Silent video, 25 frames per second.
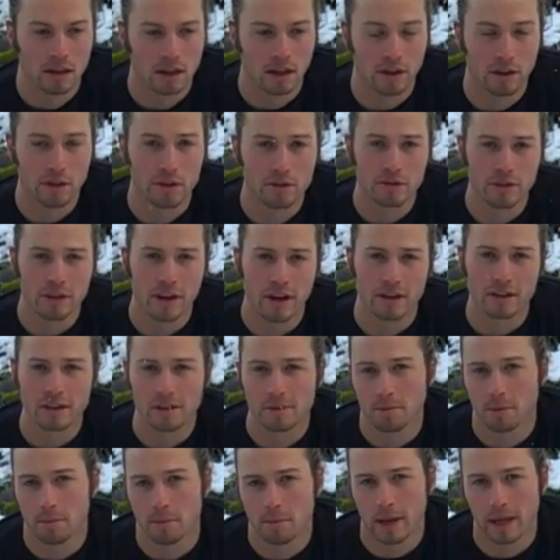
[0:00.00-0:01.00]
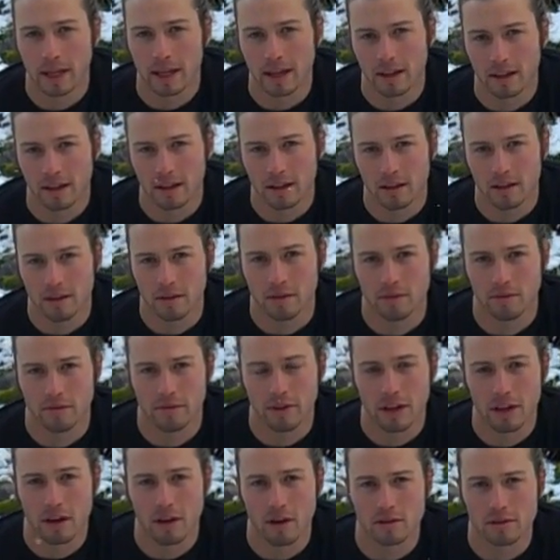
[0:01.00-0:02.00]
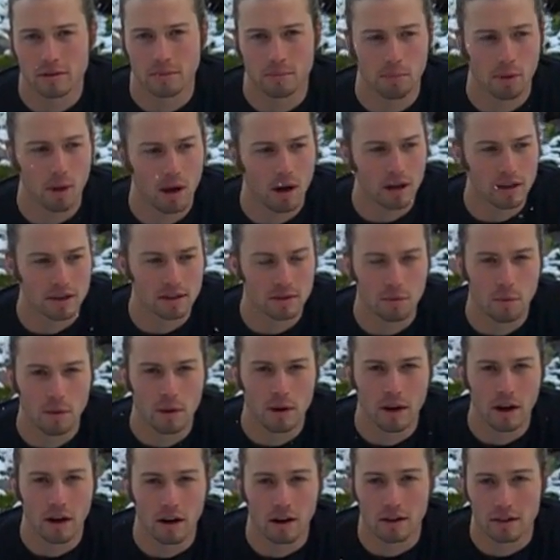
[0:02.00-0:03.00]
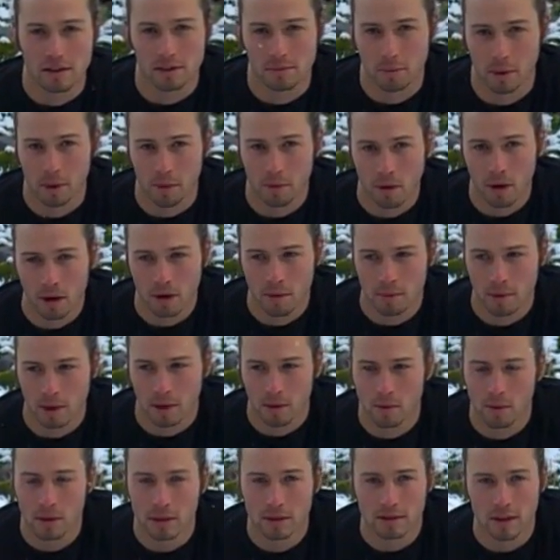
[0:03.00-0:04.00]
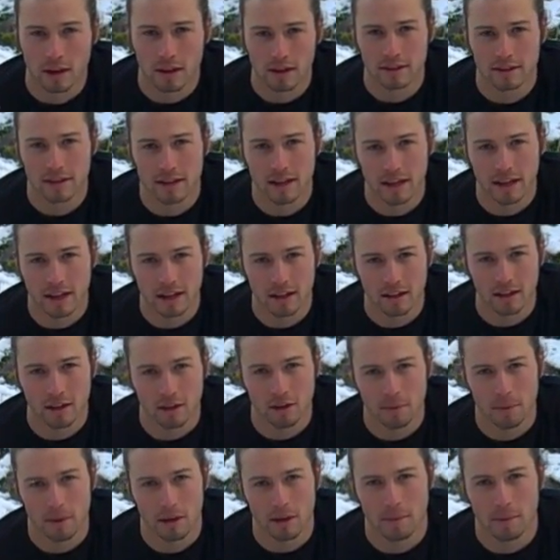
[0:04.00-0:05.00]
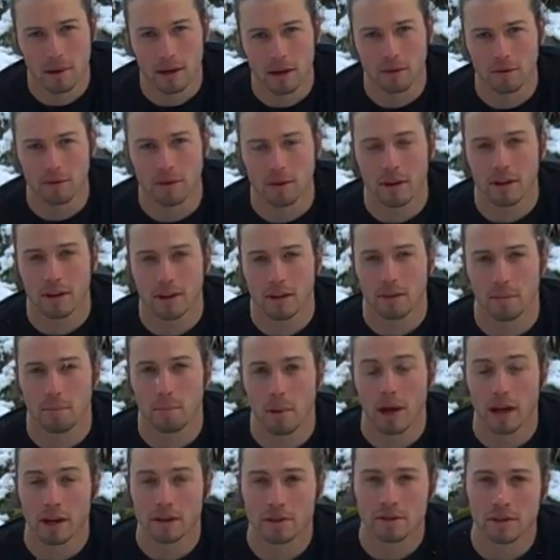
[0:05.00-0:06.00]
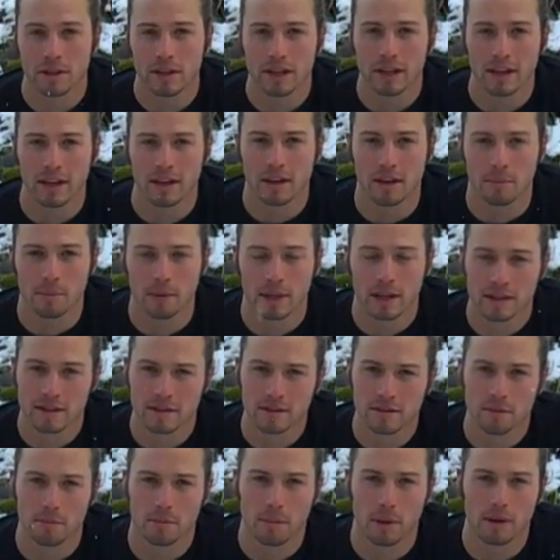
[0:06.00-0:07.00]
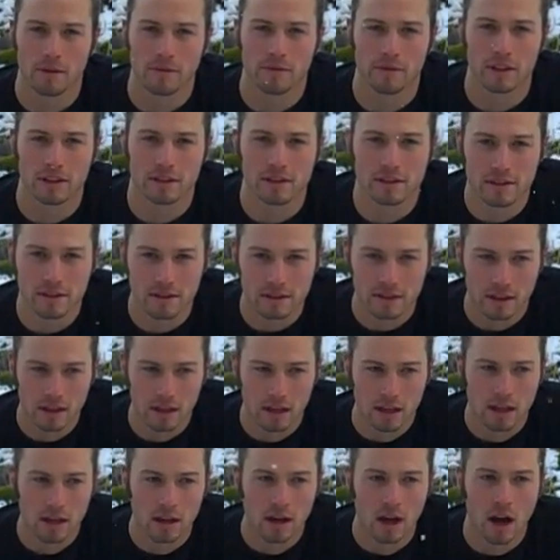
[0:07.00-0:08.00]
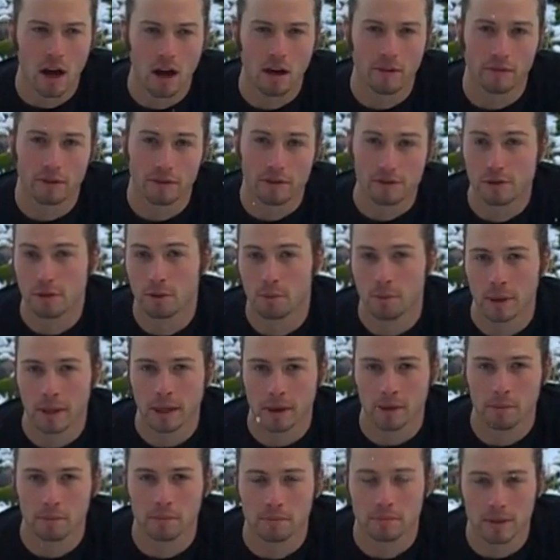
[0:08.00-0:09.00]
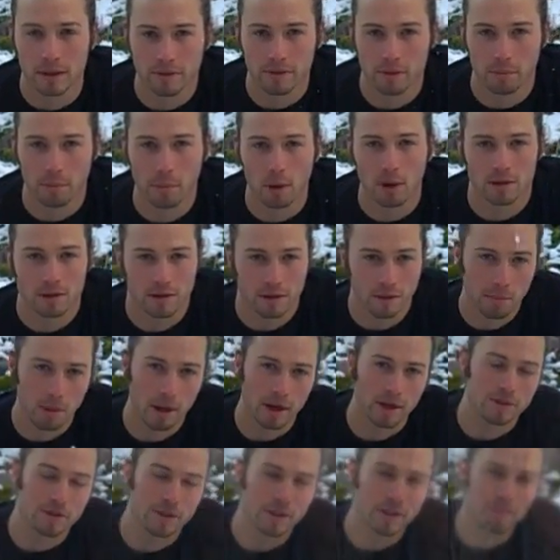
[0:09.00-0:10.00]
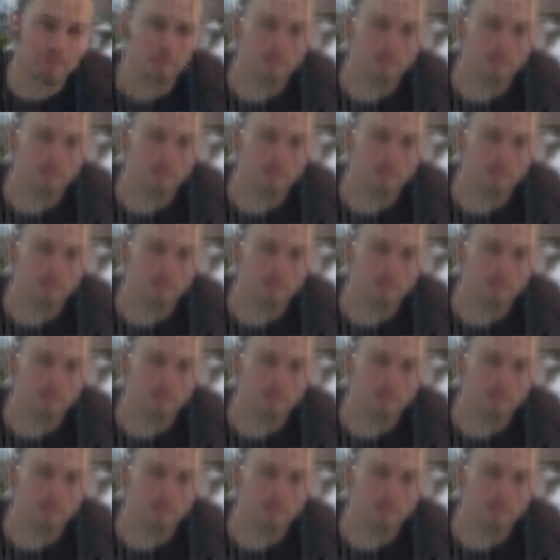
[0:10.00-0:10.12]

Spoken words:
Now, usually I just been making videos and blogs and whatnot on spring water, but I want to talk today a little bit about the pine tree and the medicinal benefits of consuming different parts of the pine tree.